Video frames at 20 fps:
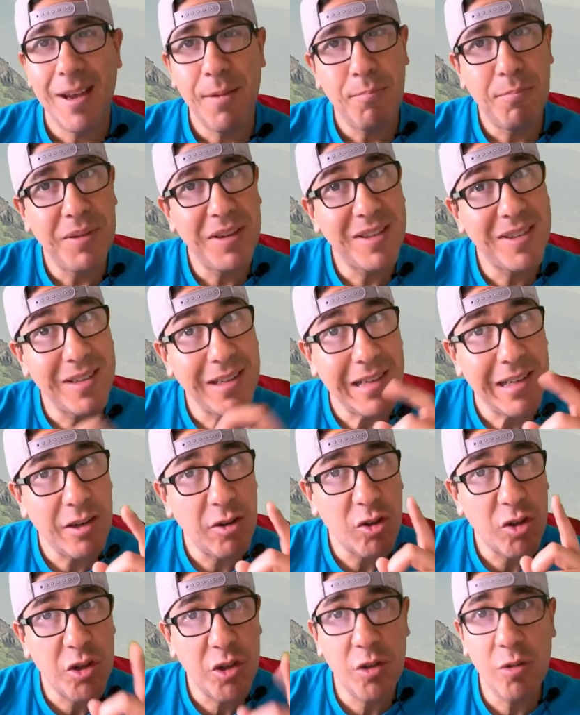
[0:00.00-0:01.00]
but it's a
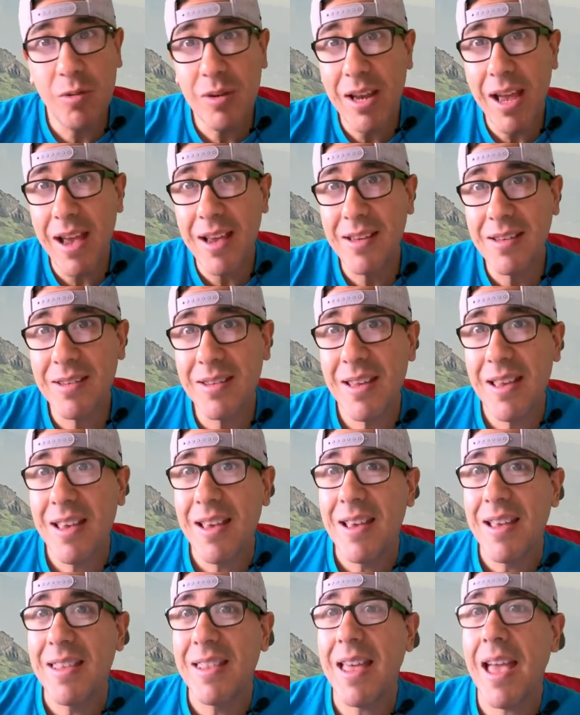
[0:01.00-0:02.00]
little too nice
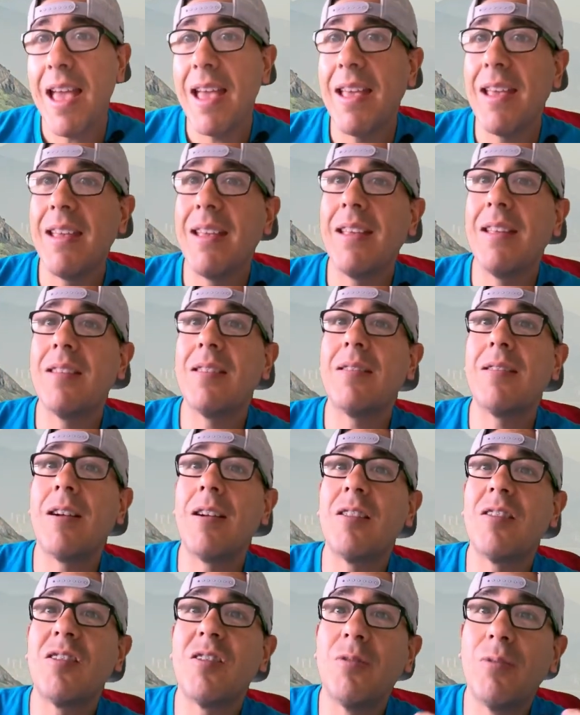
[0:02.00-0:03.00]
that it
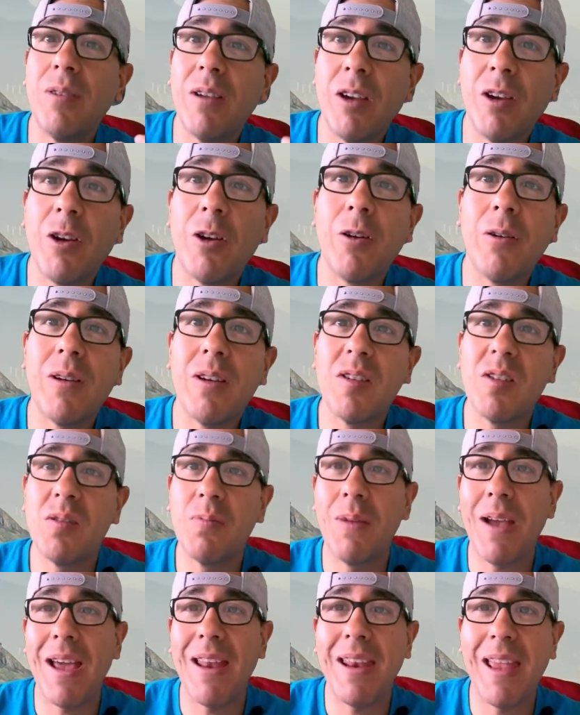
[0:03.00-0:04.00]
starts to encourage
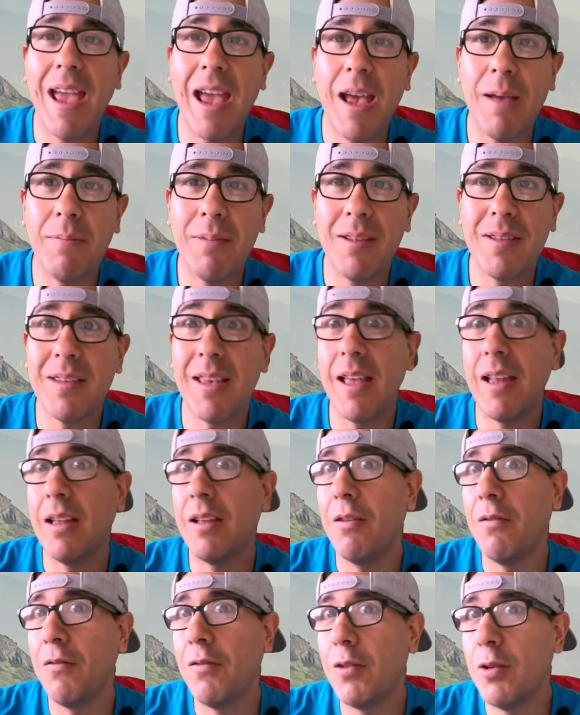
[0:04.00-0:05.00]
bad habits and
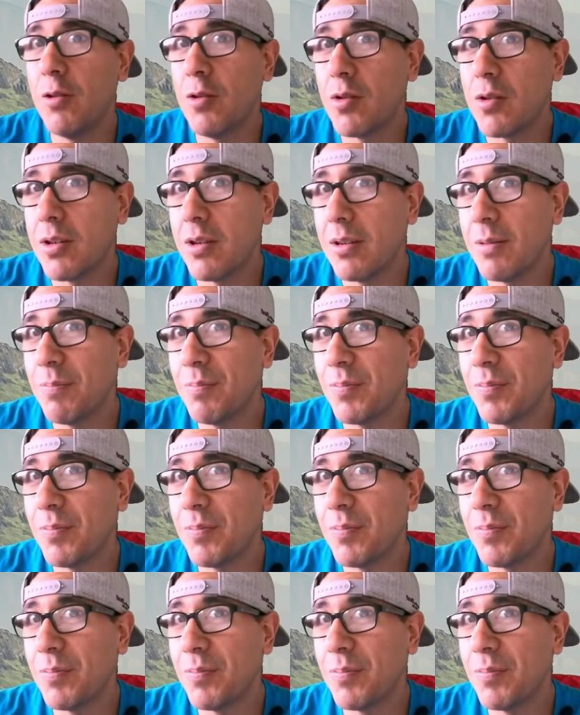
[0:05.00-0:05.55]
confusion.